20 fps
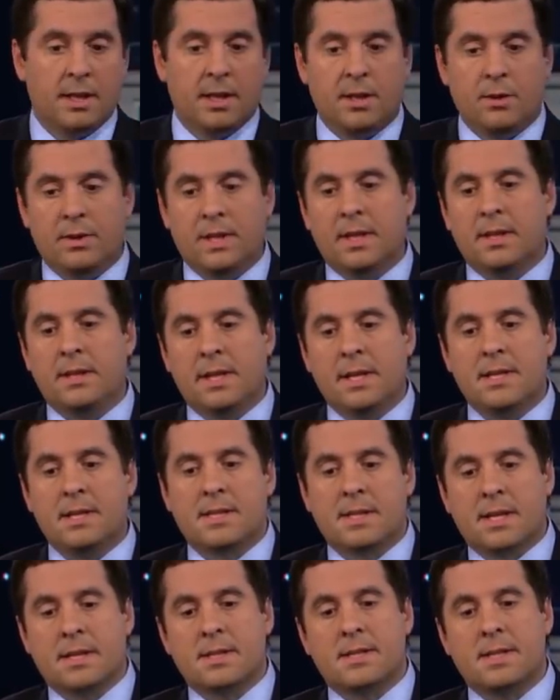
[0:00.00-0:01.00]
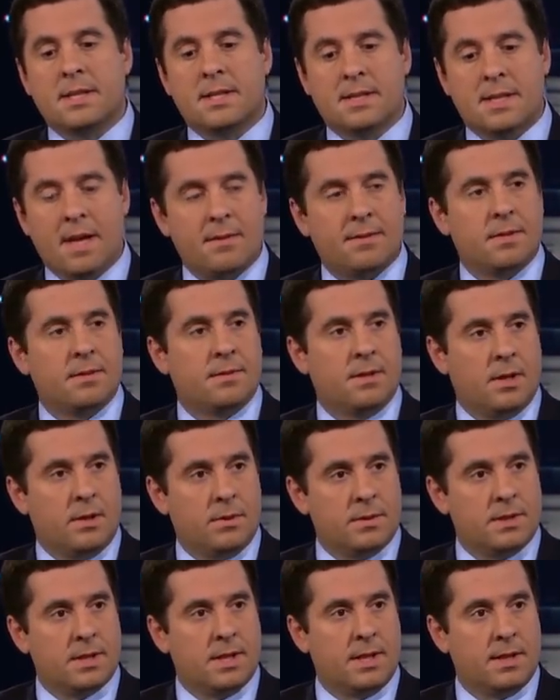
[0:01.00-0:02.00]
you then need 67
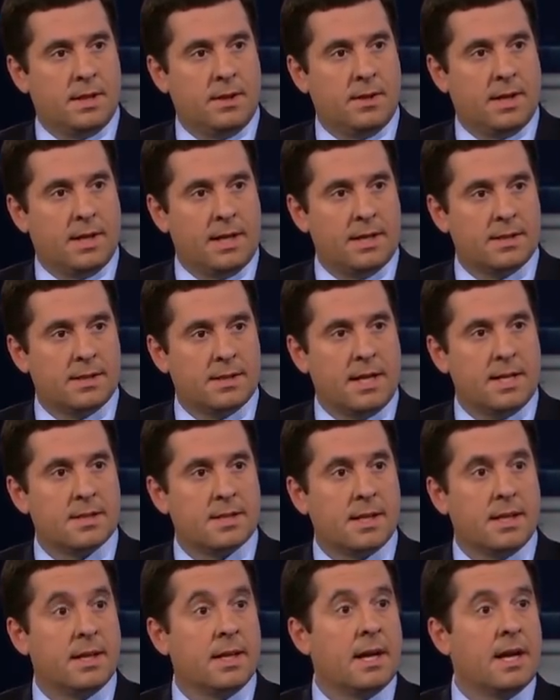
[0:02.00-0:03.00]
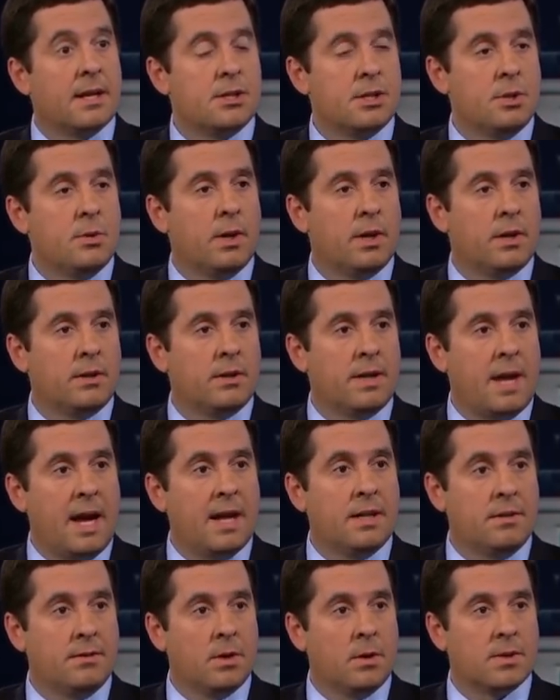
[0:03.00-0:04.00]
votes in the United States Senate and
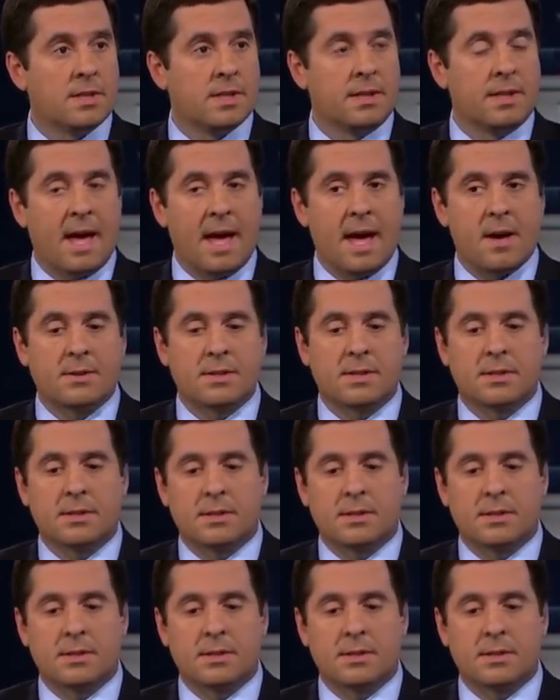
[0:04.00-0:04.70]
290 votes in the House.